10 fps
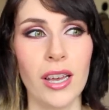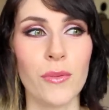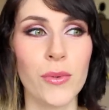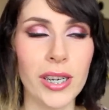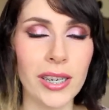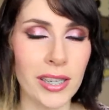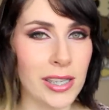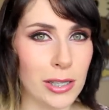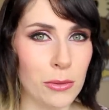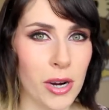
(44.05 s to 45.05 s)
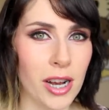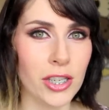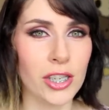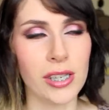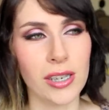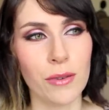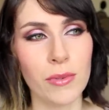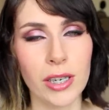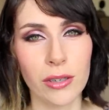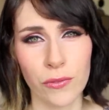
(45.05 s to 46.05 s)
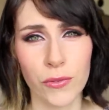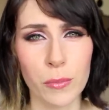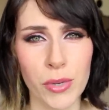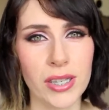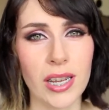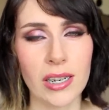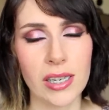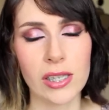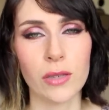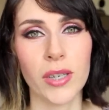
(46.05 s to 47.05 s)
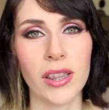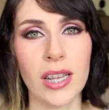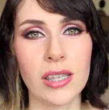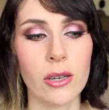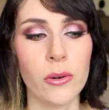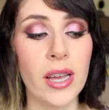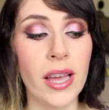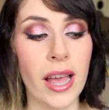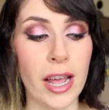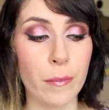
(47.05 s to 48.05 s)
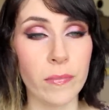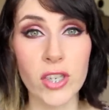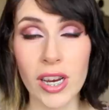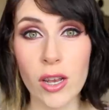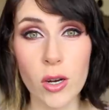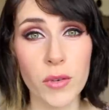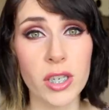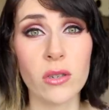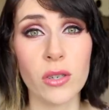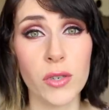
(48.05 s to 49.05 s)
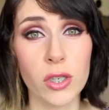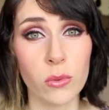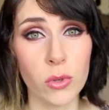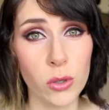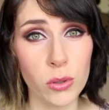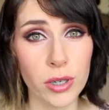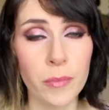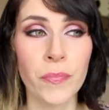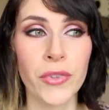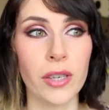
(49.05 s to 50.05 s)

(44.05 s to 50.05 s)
Really nice to watch. She's got a really fun personality and stuff like that. So check out her videos if you don't know her.